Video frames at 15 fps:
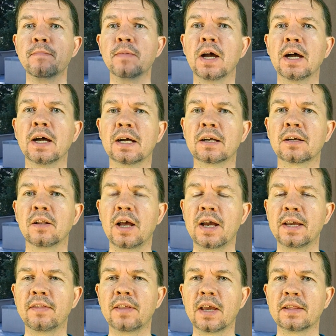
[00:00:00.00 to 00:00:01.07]
$5,000.
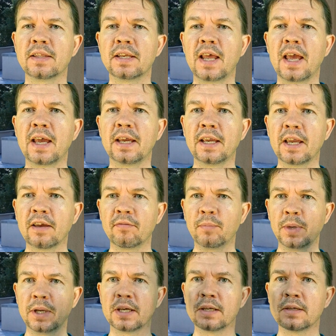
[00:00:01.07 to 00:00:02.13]
Client the other day gave
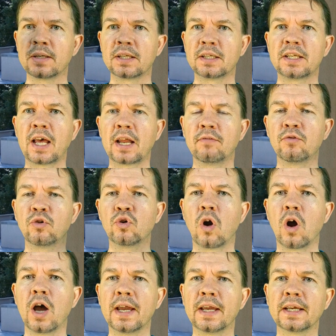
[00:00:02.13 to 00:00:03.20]
me a set of
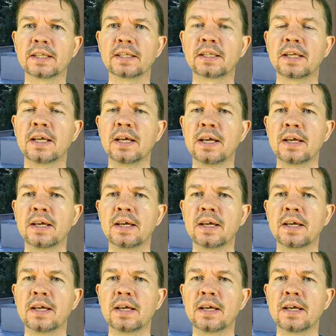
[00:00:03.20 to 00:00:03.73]
drawings